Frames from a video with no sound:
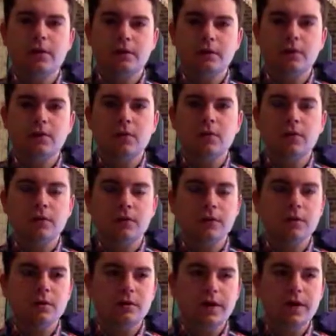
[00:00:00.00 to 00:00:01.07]
doing when
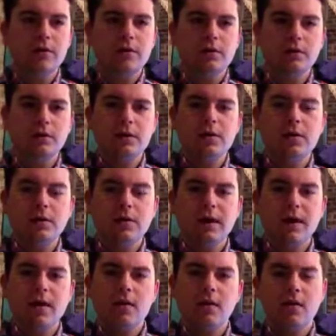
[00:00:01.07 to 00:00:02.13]
you're illegally
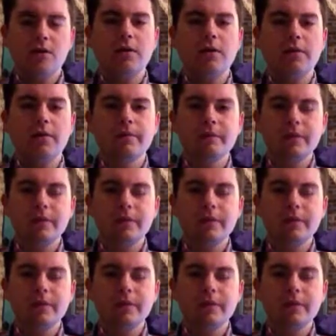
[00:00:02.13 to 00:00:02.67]
downloading.